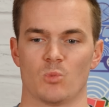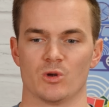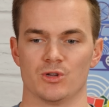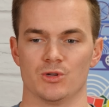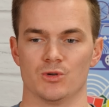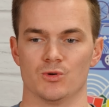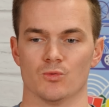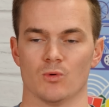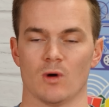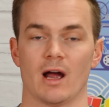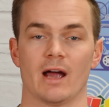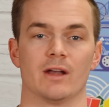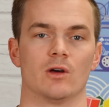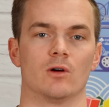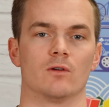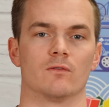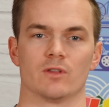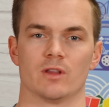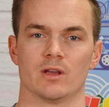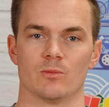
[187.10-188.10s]
When you ride
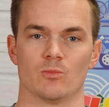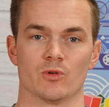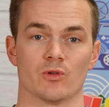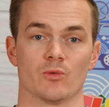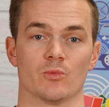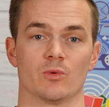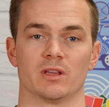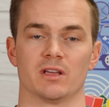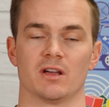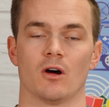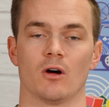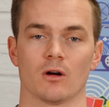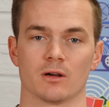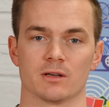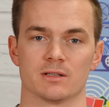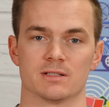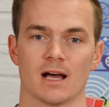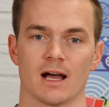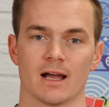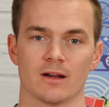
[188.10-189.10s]
over them with a really
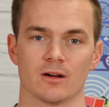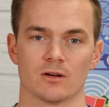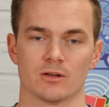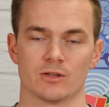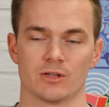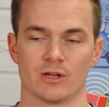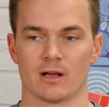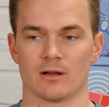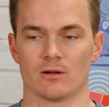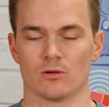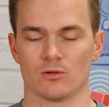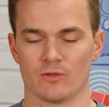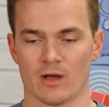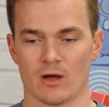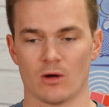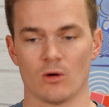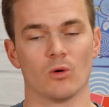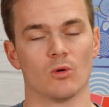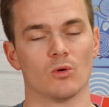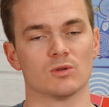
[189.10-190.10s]
hard tire,
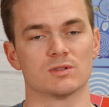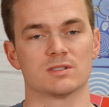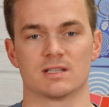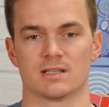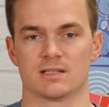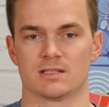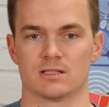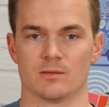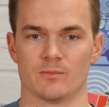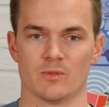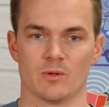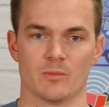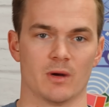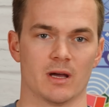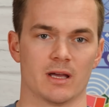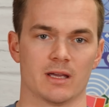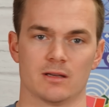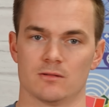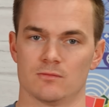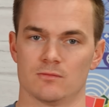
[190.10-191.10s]
that whole system, the bike,